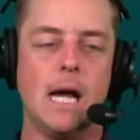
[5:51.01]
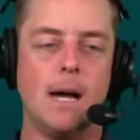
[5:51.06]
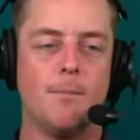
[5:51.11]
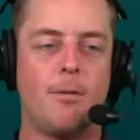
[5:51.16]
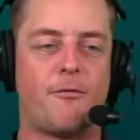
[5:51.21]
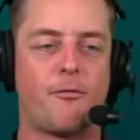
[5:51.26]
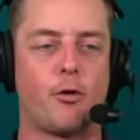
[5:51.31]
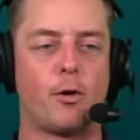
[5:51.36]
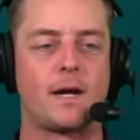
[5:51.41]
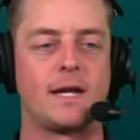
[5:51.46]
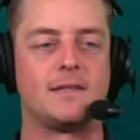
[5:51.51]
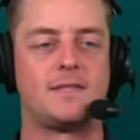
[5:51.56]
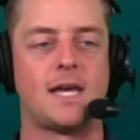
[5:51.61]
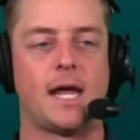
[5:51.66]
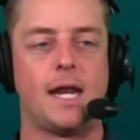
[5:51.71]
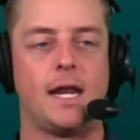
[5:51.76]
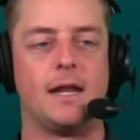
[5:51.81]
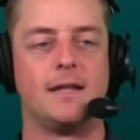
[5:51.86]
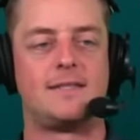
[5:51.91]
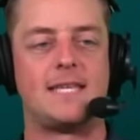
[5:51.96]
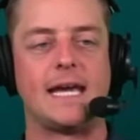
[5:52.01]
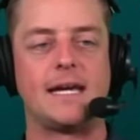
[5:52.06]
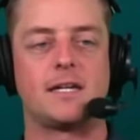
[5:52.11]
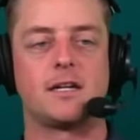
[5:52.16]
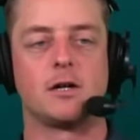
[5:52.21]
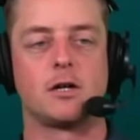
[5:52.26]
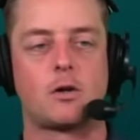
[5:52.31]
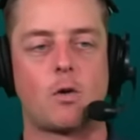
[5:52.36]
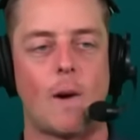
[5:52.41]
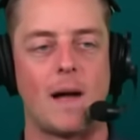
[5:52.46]
Before we continue to take
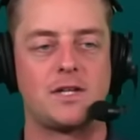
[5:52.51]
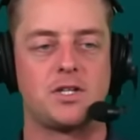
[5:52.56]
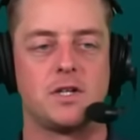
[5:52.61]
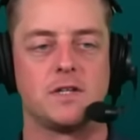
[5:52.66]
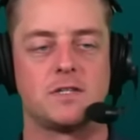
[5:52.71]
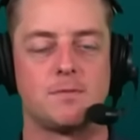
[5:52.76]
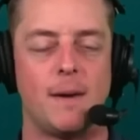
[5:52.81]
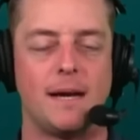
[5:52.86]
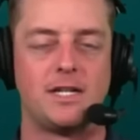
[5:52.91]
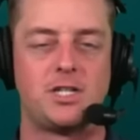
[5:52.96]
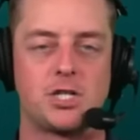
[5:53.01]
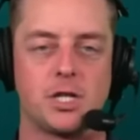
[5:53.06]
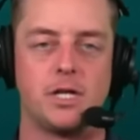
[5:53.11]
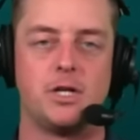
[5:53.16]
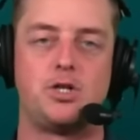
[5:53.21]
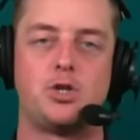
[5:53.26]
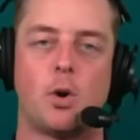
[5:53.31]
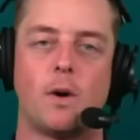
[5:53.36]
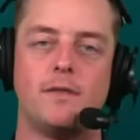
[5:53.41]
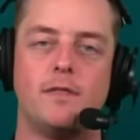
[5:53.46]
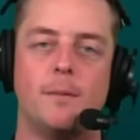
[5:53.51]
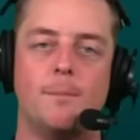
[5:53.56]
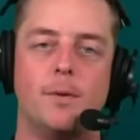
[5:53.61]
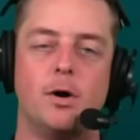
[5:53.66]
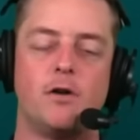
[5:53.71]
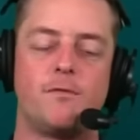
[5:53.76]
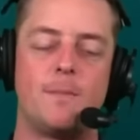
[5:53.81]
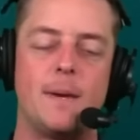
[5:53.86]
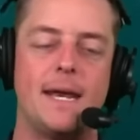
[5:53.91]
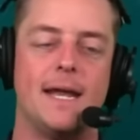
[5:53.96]
your questions, make sure you join the
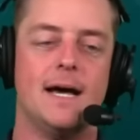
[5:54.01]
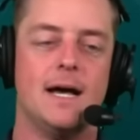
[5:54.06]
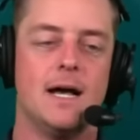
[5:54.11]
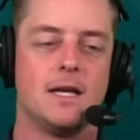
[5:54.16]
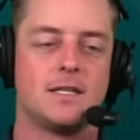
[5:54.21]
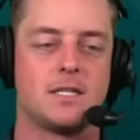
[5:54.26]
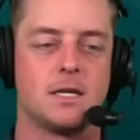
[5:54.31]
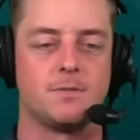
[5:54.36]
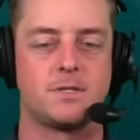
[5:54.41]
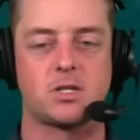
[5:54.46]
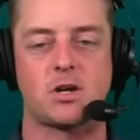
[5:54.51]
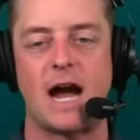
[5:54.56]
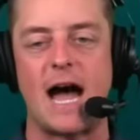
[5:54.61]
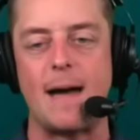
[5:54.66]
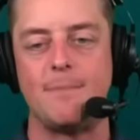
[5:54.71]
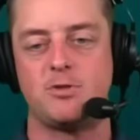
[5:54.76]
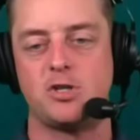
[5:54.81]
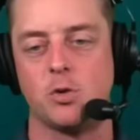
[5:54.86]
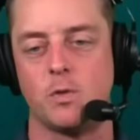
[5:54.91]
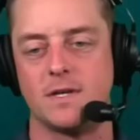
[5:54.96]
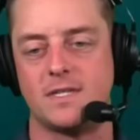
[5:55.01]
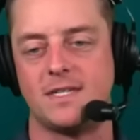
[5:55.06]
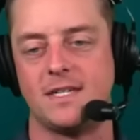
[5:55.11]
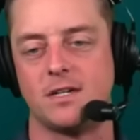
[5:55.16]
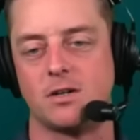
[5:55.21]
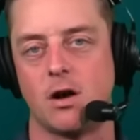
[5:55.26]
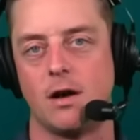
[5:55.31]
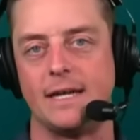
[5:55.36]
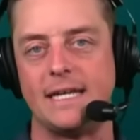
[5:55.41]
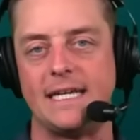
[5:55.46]
movement. Subscribe to us
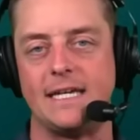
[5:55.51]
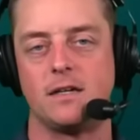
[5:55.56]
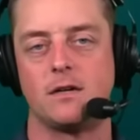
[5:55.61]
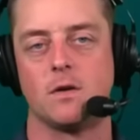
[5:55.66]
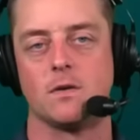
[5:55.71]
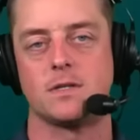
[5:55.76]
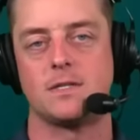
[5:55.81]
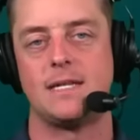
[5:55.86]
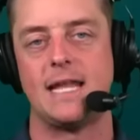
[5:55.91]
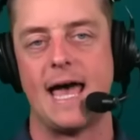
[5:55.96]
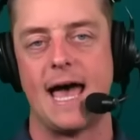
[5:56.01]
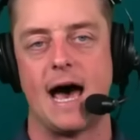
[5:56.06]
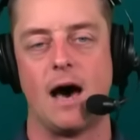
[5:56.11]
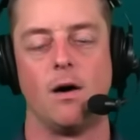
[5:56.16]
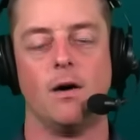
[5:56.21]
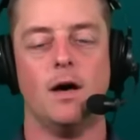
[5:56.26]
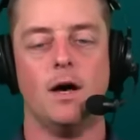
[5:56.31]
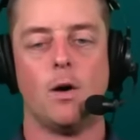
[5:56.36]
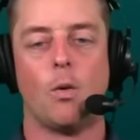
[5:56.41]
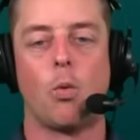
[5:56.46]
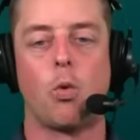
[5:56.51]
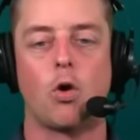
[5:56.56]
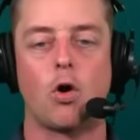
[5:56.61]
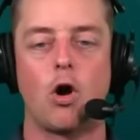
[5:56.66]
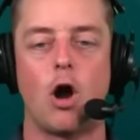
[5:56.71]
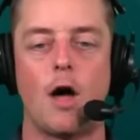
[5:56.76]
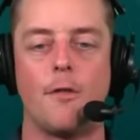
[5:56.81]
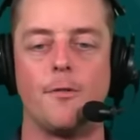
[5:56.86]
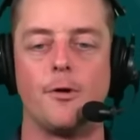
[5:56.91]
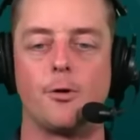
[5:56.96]
here on Eagles Now. We're
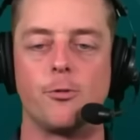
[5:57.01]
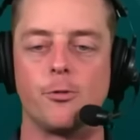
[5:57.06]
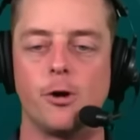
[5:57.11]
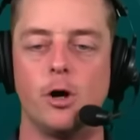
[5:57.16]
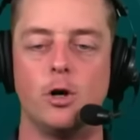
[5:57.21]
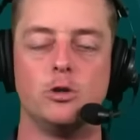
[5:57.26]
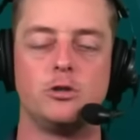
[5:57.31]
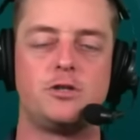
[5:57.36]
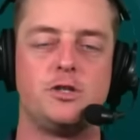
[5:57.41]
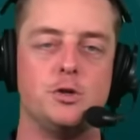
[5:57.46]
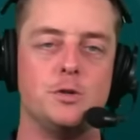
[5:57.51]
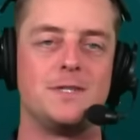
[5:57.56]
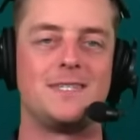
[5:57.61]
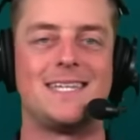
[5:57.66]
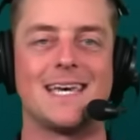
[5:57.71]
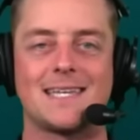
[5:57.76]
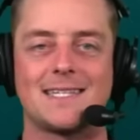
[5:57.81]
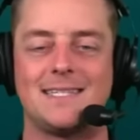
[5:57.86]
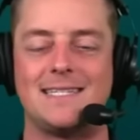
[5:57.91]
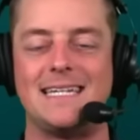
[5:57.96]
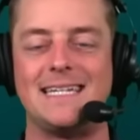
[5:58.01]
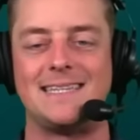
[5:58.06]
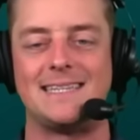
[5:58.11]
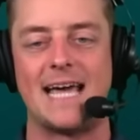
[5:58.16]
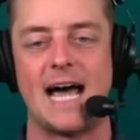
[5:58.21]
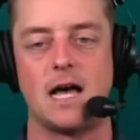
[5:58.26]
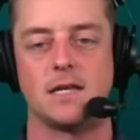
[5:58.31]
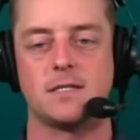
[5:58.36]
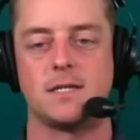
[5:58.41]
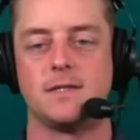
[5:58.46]
on the road to
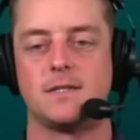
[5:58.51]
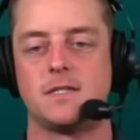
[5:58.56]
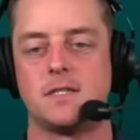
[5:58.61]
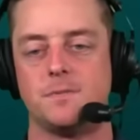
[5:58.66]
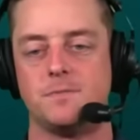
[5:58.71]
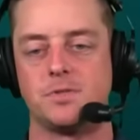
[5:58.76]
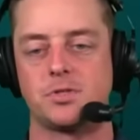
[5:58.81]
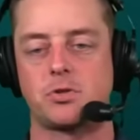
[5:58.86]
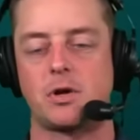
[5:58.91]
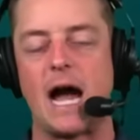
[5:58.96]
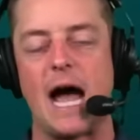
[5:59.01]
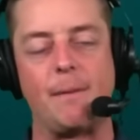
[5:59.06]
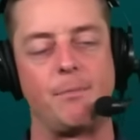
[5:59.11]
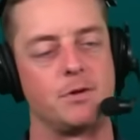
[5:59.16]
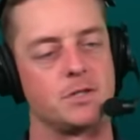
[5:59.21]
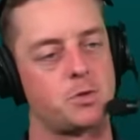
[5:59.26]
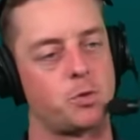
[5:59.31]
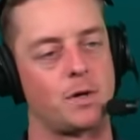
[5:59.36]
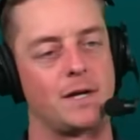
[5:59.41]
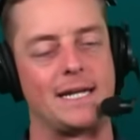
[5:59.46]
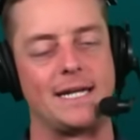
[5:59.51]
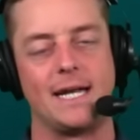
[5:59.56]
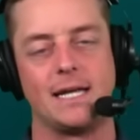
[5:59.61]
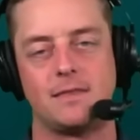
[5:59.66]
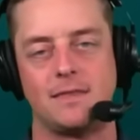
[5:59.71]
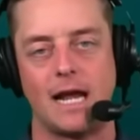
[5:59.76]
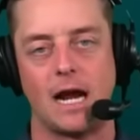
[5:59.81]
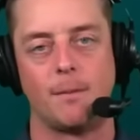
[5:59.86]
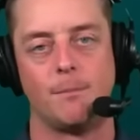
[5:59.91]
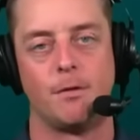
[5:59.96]
60,000 subscribers. We're going to
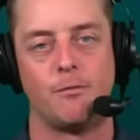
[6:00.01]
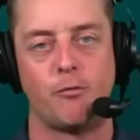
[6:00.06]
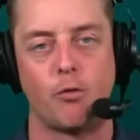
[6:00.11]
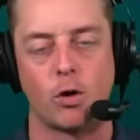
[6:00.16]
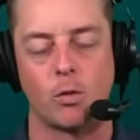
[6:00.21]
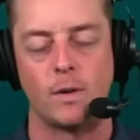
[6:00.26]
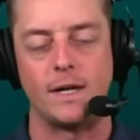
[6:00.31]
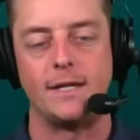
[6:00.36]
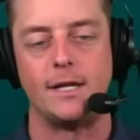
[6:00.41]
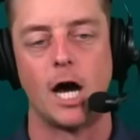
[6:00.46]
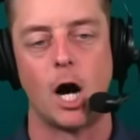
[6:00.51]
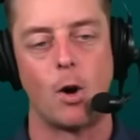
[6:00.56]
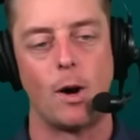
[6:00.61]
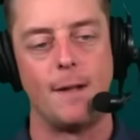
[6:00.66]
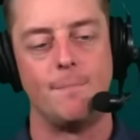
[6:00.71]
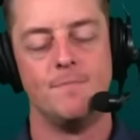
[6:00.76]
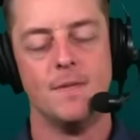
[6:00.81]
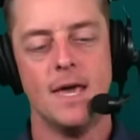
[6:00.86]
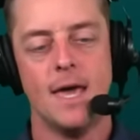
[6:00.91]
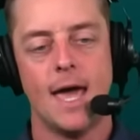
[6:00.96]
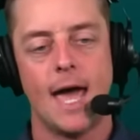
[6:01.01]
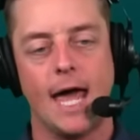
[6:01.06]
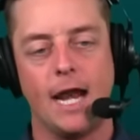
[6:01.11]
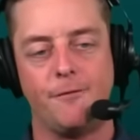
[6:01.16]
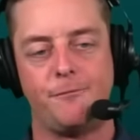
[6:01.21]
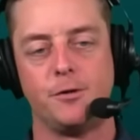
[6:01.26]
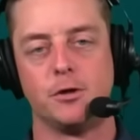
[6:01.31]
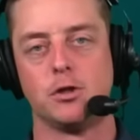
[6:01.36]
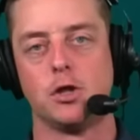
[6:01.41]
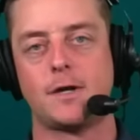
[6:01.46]
get there before we know it. And
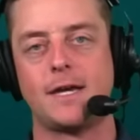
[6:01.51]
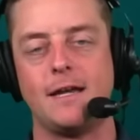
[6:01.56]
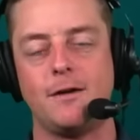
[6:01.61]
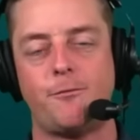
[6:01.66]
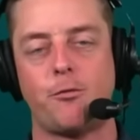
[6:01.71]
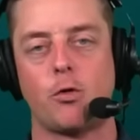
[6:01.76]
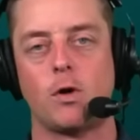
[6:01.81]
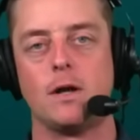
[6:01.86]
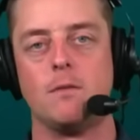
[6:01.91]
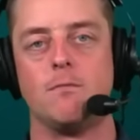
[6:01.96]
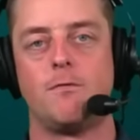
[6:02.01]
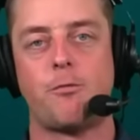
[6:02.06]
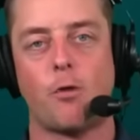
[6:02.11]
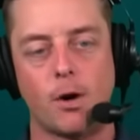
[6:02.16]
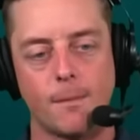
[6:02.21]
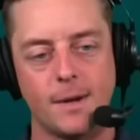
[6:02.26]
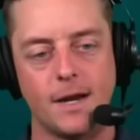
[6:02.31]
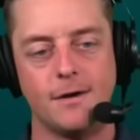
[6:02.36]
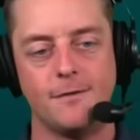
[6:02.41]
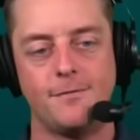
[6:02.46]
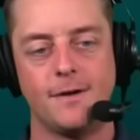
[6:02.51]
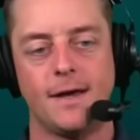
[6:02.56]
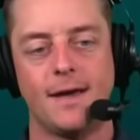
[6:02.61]
if you're looking for informative,